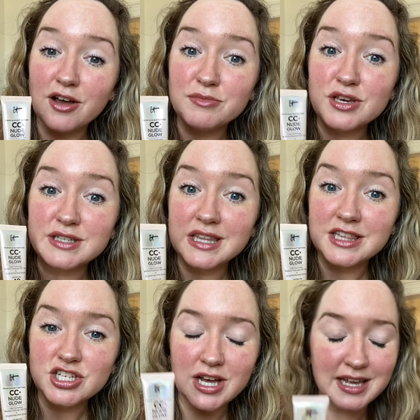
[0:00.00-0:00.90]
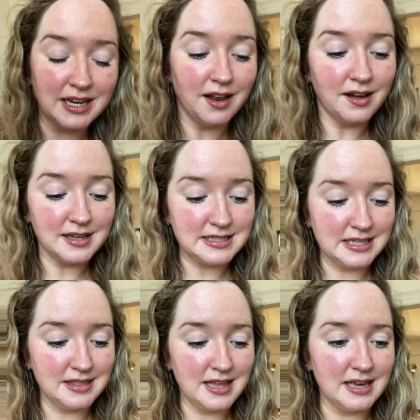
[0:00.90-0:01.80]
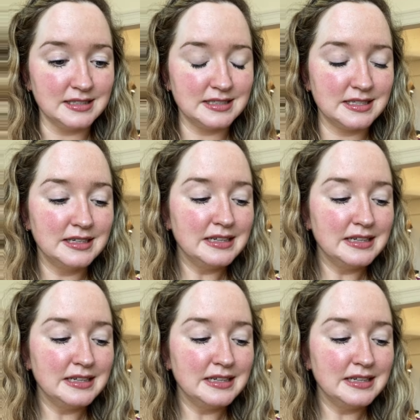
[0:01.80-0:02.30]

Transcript: I'm using the shade Light in this.